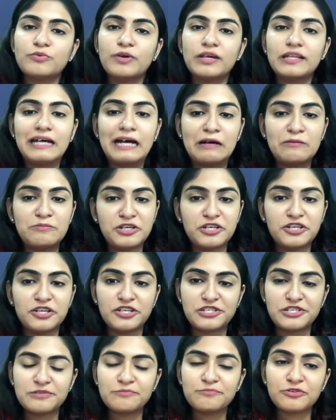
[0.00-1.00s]
where the
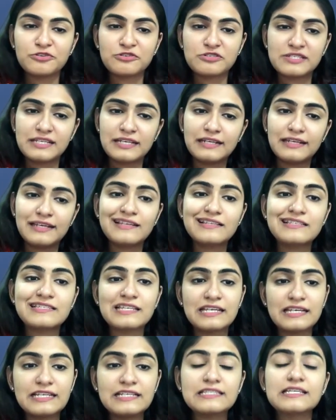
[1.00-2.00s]
arbitration proceedings
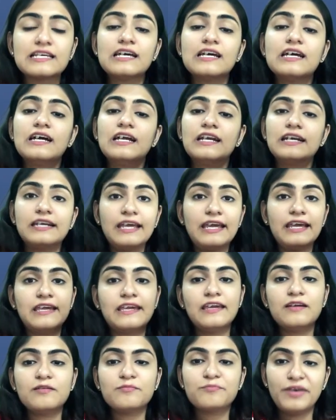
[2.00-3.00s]
is
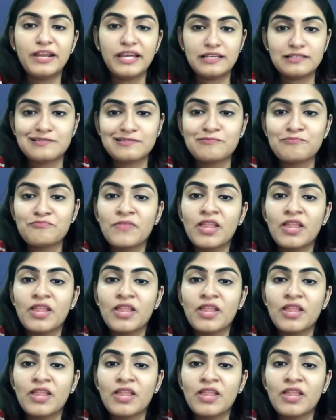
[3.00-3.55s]
taking place.